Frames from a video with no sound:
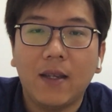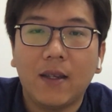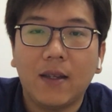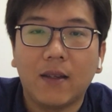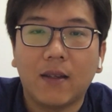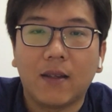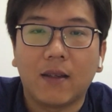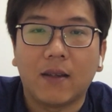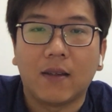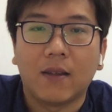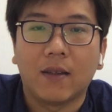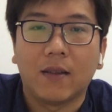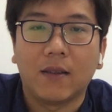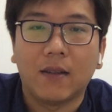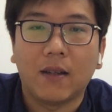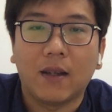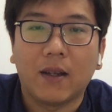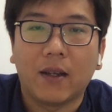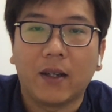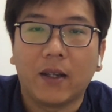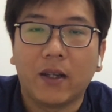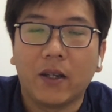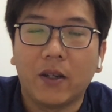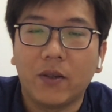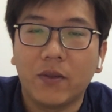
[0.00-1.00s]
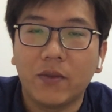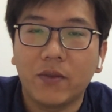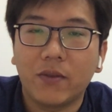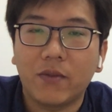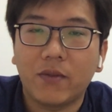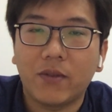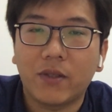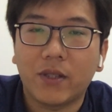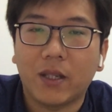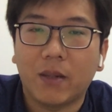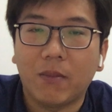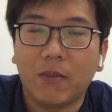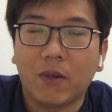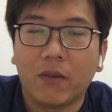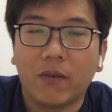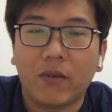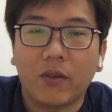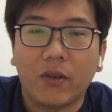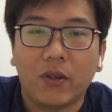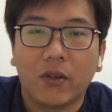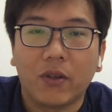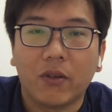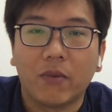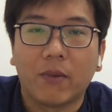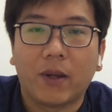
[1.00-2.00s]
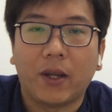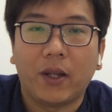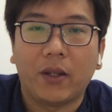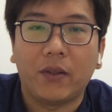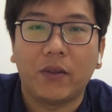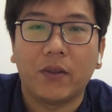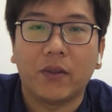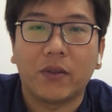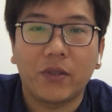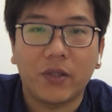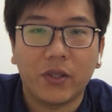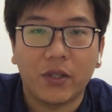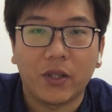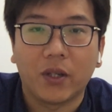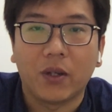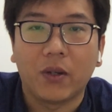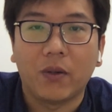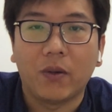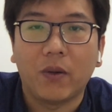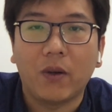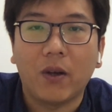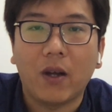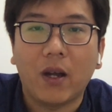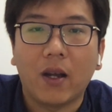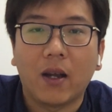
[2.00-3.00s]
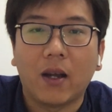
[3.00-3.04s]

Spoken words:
I know some of you may don't know